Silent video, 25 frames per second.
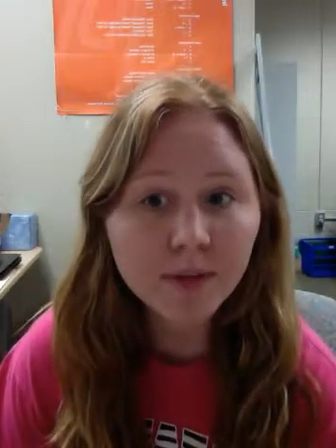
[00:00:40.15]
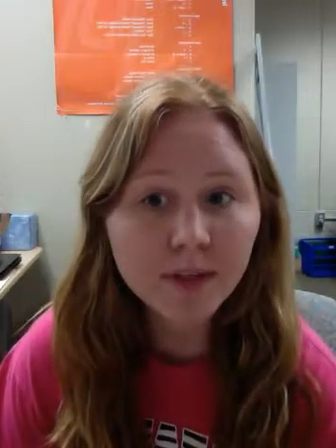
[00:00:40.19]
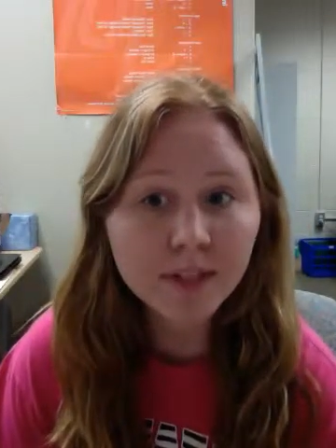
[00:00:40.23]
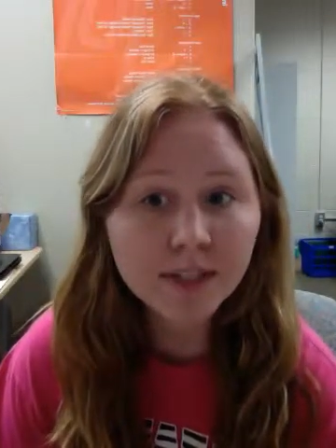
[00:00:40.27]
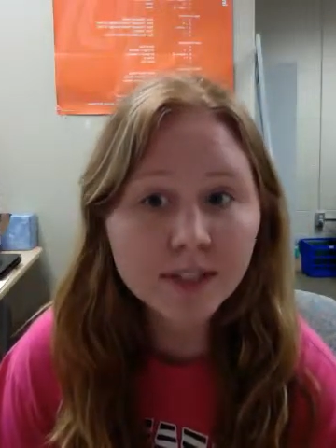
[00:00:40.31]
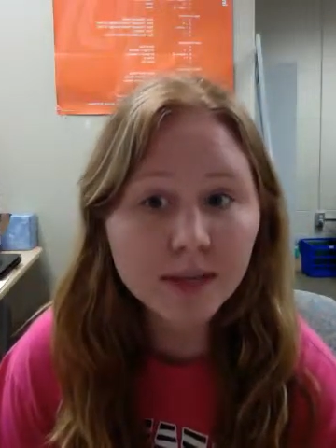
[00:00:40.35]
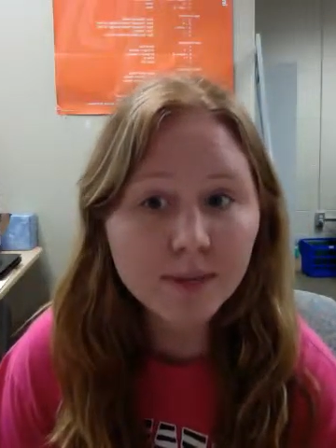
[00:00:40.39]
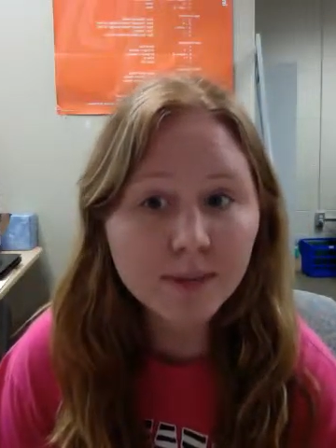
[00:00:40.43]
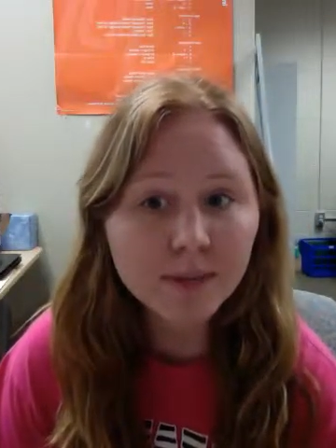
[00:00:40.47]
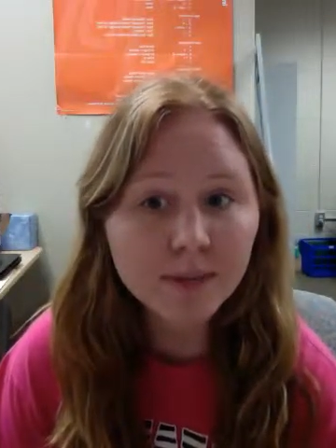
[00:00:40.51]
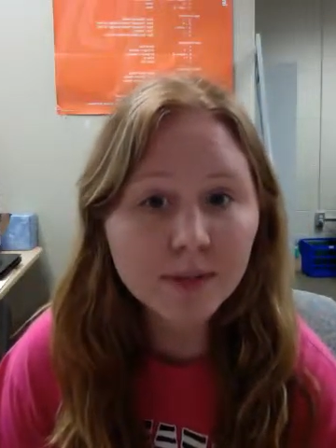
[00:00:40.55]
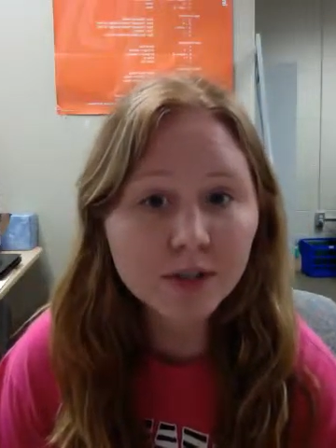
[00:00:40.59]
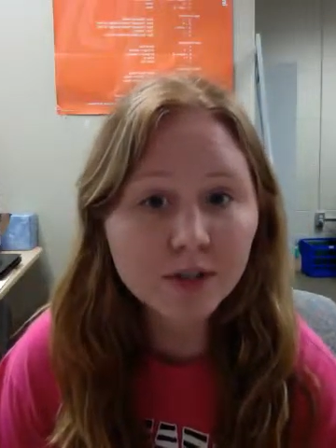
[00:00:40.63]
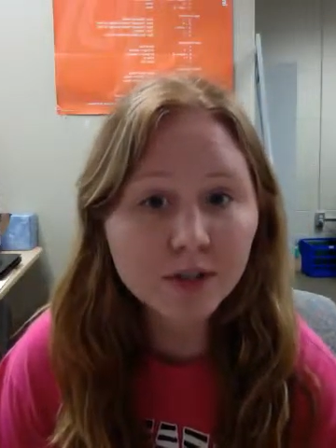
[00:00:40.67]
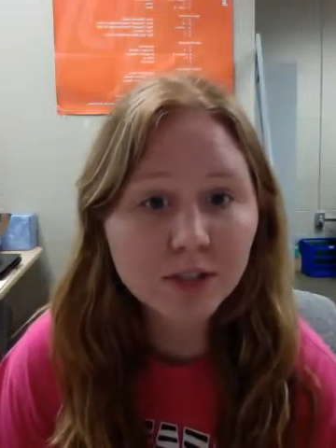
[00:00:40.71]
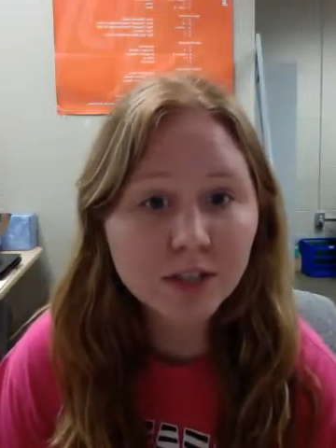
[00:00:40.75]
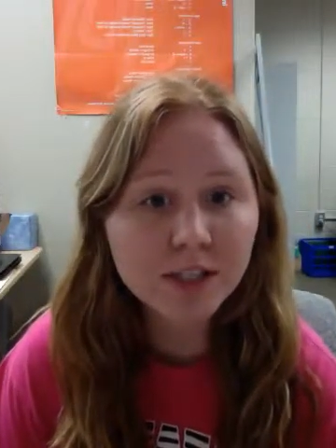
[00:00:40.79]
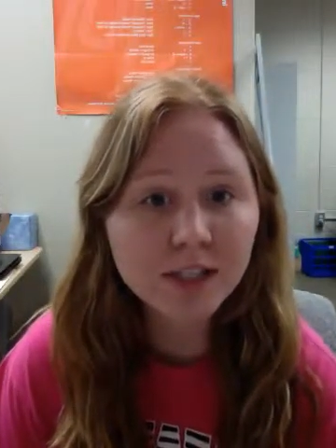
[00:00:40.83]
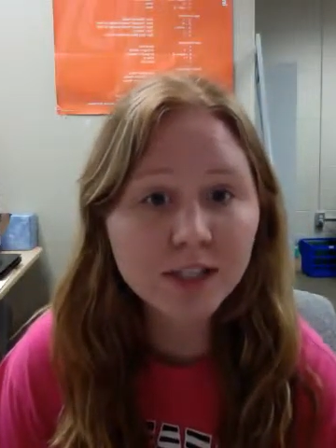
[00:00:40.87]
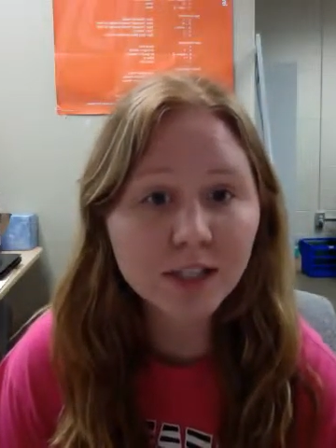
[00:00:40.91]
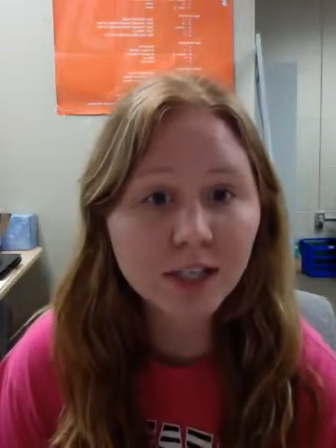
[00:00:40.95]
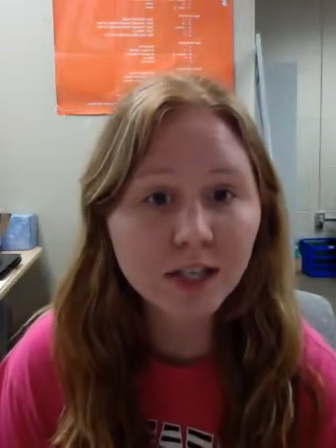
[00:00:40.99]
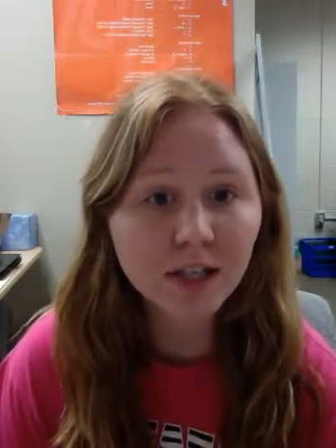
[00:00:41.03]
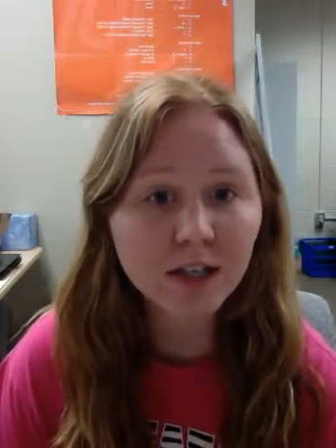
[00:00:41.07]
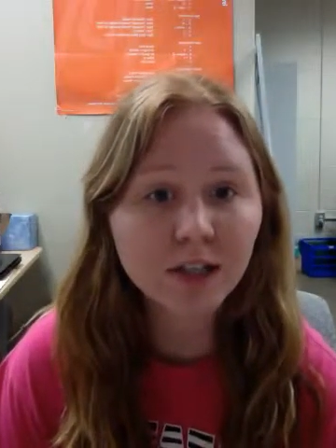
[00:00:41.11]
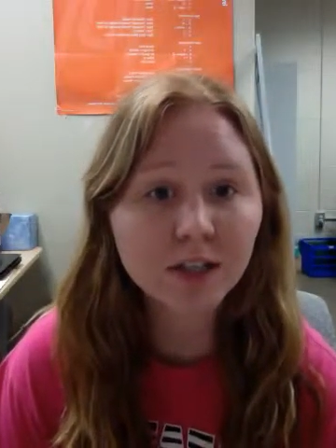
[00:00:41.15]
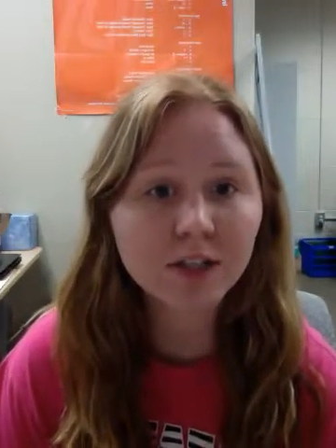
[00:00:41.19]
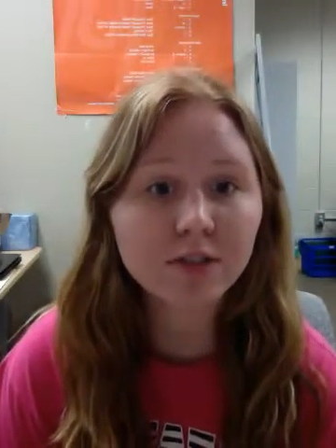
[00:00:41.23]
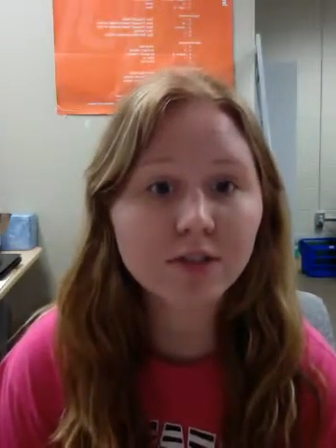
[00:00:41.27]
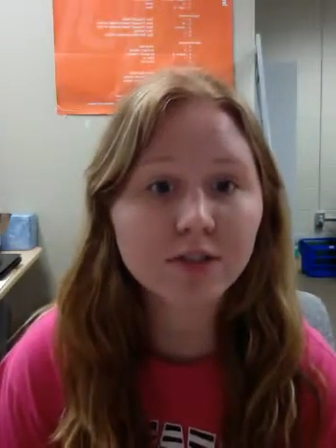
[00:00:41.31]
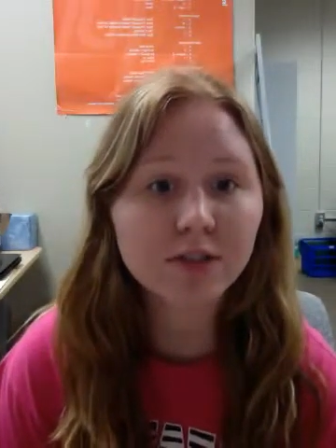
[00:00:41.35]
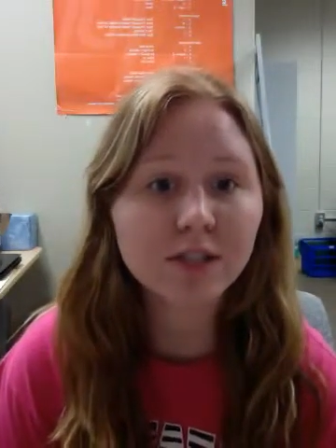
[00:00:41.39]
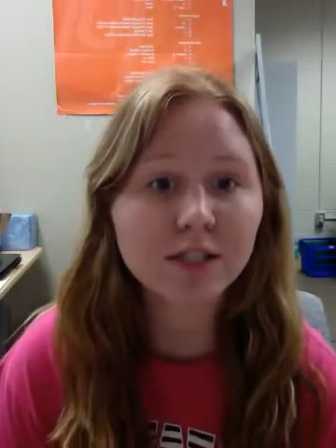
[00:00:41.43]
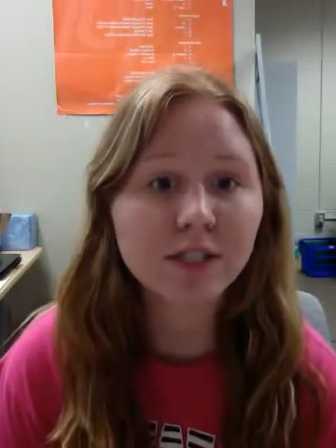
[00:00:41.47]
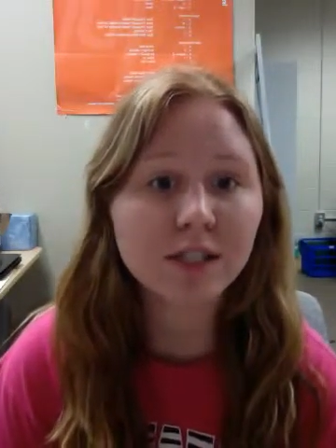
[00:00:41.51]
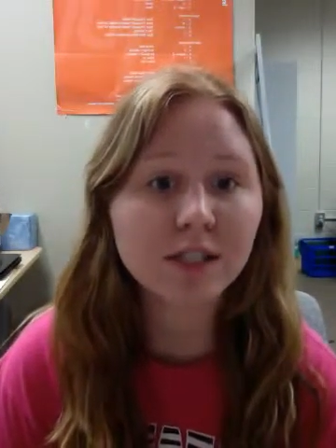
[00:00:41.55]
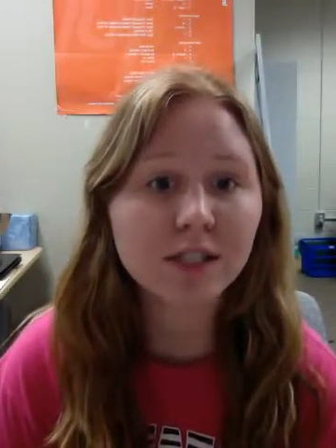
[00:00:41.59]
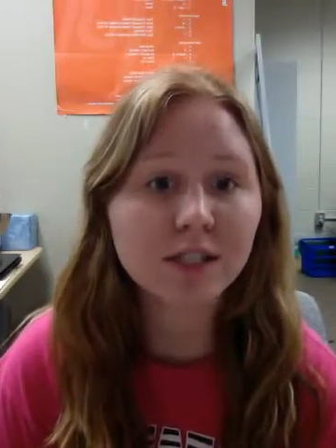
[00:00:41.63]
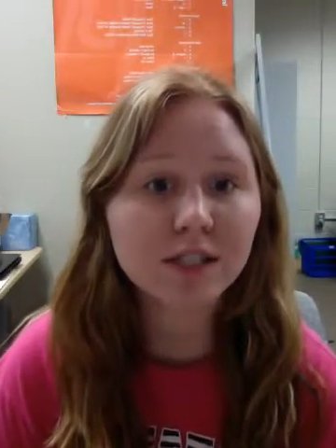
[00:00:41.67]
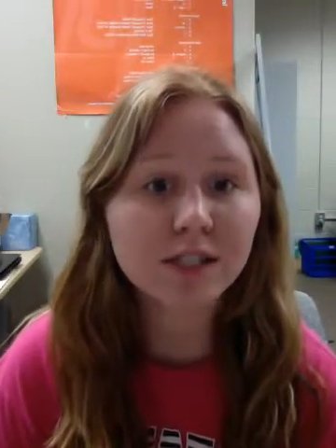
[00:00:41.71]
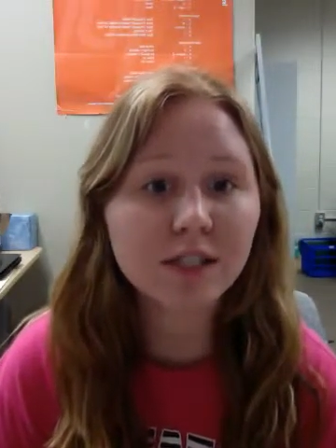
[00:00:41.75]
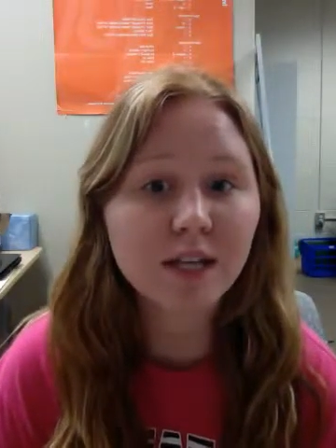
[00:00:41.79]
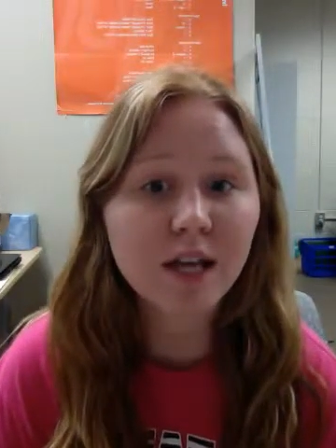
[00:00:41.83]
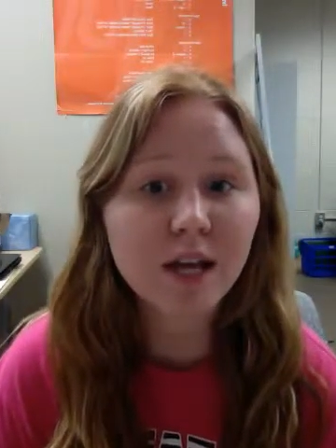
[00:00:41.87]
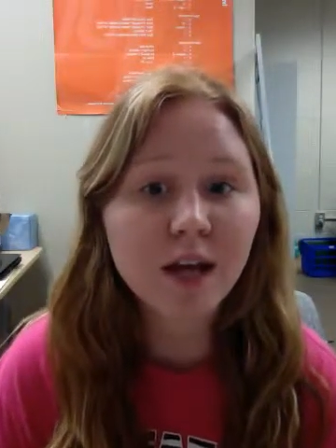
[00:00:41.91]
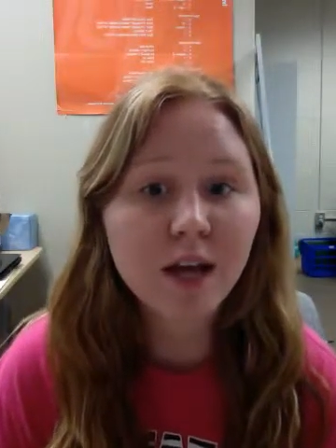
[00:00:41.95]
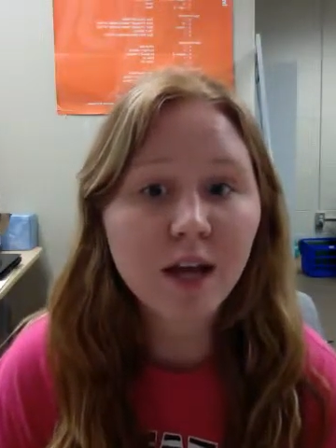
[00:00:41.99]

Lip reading: that demonstrates the characteristics